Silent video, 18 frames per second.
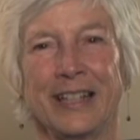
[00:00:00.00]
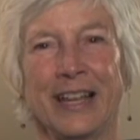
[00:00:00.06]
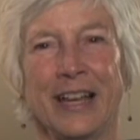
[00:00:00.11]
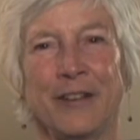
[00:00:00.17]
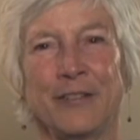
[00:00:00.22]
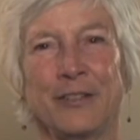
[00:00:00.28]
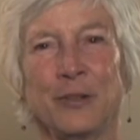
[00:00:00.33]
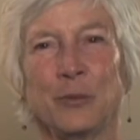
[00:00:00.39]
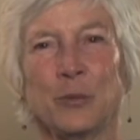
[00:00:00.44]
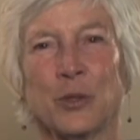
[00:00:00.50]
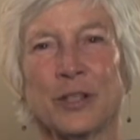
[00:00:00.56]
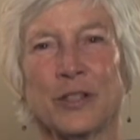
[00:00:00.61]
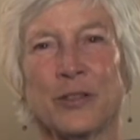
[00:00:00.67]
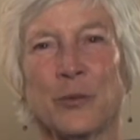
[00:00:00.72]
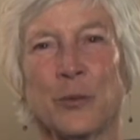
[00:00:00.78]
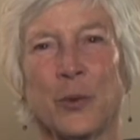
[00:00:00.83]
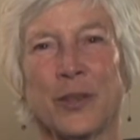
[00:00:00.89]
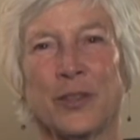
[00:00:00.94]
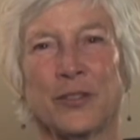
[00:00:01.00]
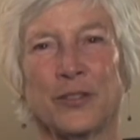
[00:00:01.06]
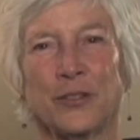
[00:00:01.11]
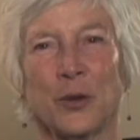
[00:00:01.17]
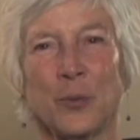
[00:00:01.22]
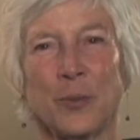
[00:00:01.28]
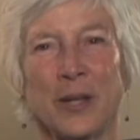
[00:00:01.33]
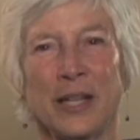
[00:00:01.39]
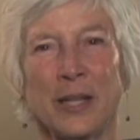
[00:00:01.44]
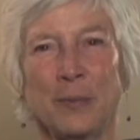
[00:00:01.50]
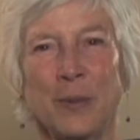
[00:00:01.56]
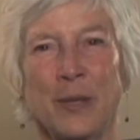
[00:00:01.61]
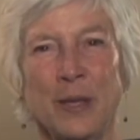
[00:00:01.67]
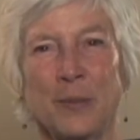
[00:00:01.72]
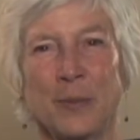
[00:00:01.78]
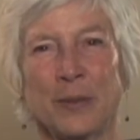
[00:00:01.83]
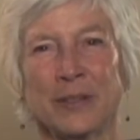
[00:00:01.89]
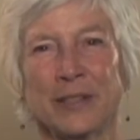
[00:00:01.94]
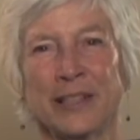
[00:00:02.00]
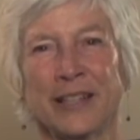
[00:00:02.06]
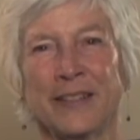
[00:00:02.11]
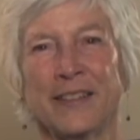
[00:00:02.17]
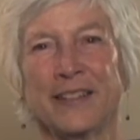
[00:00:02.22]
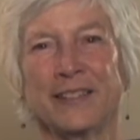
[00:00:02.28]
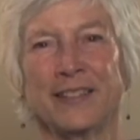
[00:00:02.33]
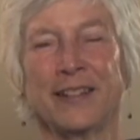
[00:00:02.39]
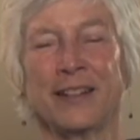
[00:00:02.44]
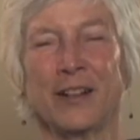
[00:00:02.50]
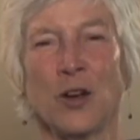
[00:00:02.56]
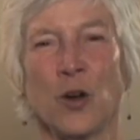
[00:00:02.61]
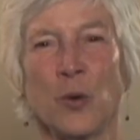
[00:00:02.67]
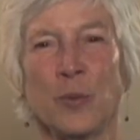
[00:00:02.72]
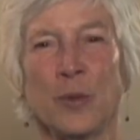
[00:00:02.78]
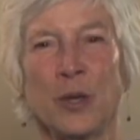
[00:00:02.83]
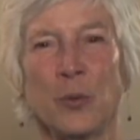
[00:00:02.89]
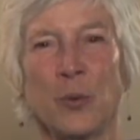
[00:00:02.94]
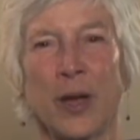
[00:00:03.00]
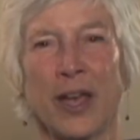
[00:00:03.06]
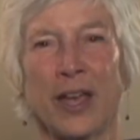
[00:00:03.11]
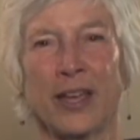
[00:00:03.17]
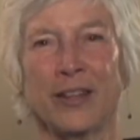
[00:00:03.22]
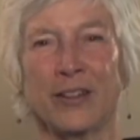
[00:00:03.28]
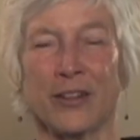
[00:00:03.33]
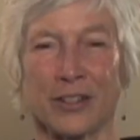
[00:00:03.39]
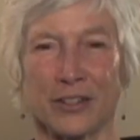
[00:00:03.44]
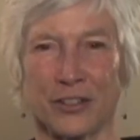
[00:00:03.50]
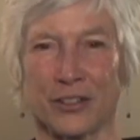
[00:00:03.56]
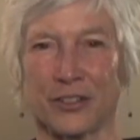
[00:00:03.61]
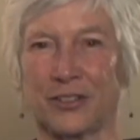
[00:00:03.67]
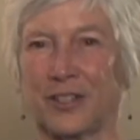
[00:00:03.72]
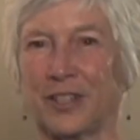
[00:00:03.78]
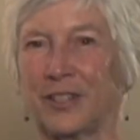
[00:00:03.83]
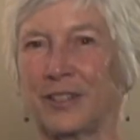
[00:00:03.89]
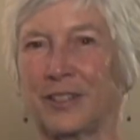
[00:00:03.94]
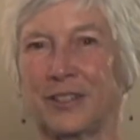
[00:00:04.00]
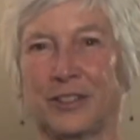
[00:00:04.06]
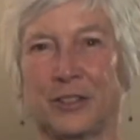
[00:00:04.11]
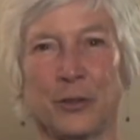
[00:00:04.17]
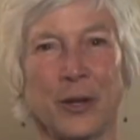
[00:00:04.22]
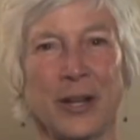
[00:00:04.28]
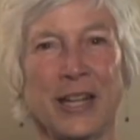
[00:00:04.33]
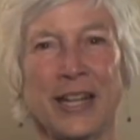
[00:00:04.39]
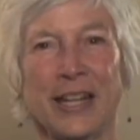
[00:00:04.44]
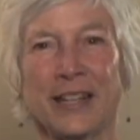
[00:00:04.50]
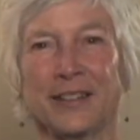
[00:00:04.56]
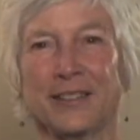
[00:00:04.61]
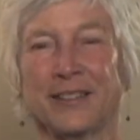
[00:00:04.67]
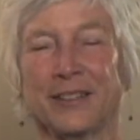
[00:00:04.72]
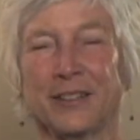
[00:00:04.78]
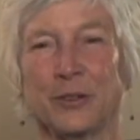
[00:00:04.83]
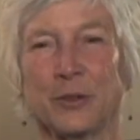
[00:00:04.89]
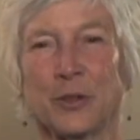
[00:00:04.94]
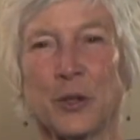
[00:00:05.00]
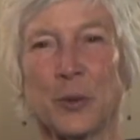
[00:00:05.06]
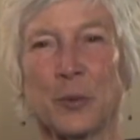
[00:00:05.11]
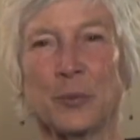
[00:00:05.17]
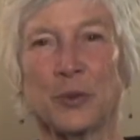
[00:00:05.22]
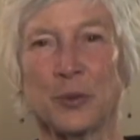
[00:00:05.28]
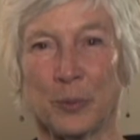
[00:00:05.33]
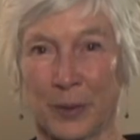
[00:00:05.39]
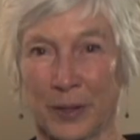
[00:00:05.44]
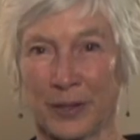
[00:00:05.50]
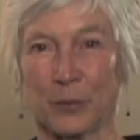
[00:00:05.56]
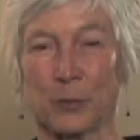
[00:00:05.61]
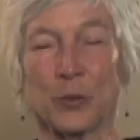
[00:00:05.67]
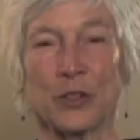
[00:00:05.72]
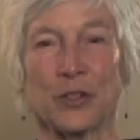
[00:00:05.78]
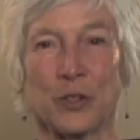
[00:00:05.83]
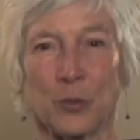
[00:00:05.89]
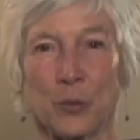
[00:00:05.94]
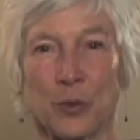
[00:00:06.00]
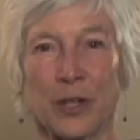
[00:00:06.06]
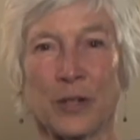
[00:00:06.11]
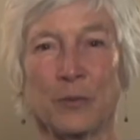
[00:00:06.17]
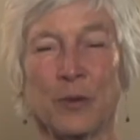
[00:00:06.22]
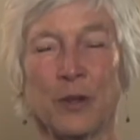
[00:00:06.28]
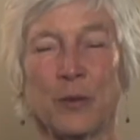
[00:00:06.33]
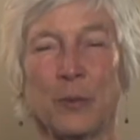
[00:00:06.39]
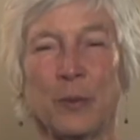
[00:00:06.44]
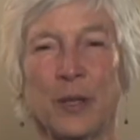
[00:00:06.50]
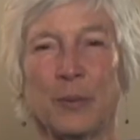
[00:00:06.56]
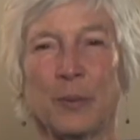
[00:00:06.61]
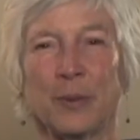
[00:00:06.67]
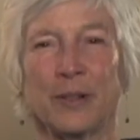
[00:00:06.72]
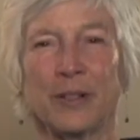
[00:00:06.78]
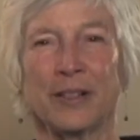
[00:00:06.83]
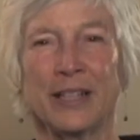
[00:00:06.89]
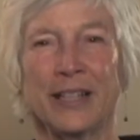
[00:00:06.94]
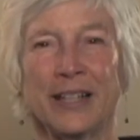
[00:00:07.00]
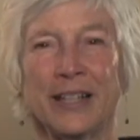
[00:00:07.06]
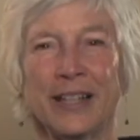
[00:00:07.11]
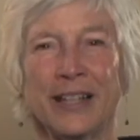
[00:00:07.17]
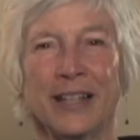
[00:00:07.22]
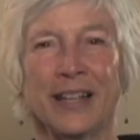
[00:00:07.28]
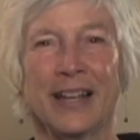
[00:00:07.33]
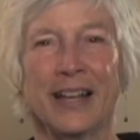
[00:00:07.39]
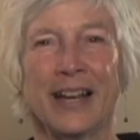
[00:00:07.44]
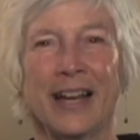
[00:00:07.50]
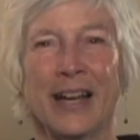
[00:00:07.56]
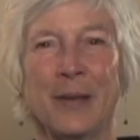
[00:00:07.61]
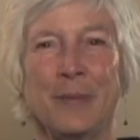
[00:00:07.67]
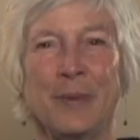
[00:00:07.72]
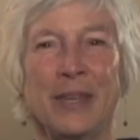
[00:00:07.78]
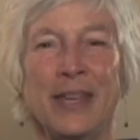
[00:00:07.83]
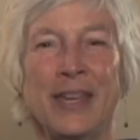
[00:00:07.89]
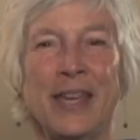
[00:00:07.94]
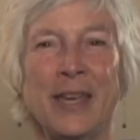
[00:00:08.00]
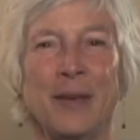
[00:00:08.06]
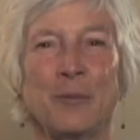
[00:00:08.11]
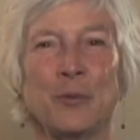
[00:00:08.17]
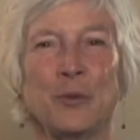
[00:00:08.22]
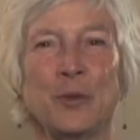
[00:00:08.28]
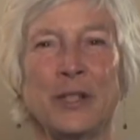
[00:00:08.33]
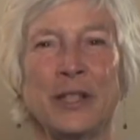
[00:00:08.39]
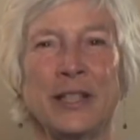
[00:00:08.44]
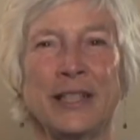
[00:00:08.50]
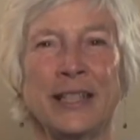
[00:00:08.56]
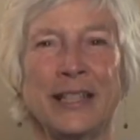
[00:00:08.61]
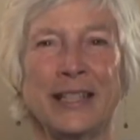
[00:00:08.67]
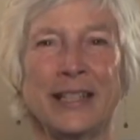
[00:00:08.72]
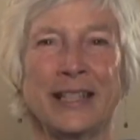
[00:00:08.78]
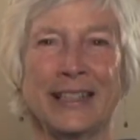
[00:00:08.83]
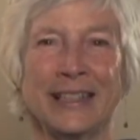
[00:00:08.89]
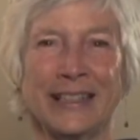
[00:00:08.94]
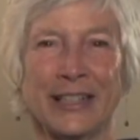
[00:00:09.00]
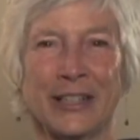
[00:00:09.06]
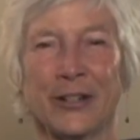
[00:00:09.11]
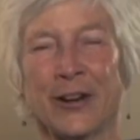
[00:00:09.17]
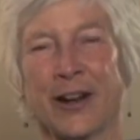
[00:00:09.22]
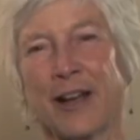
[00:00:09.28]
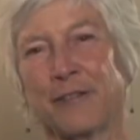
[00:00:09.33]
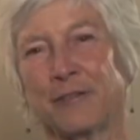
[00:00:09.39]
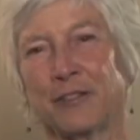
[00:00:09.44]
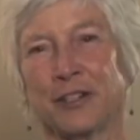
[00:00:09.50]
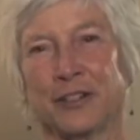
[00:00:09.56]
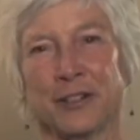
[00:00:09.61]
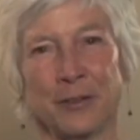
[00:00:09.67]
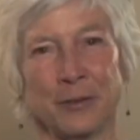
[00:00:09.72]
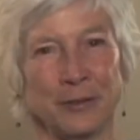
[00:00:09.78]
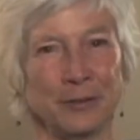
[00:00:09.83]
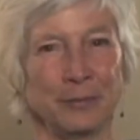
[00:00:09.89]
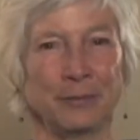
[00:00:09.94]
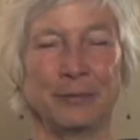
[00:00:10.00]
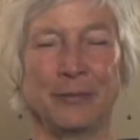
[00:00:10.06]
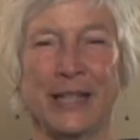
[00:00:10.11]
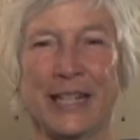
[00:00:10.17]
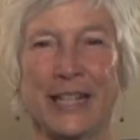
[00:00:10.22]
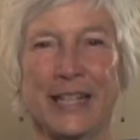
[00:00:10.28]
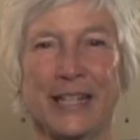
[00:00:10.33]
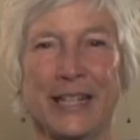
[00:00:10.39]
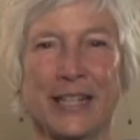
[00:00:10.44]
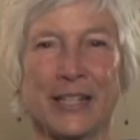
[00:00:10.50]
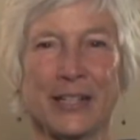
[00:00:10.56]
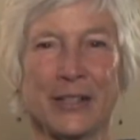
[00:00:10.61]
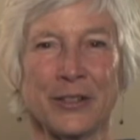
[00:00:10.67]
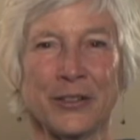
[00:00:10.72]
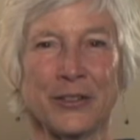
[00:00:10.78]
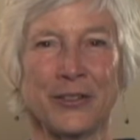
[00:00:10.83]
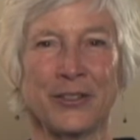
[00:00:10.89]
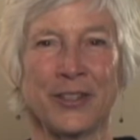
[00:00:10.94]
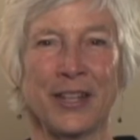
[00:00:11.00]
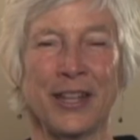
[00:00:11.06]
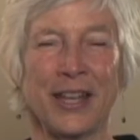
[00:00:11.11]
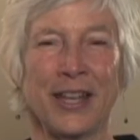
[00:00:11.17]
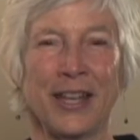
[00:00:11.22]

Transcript: Having worked with so many people in this Hakomi way, not just in trainings and groups, but one-to-one with people, I became really clear after many years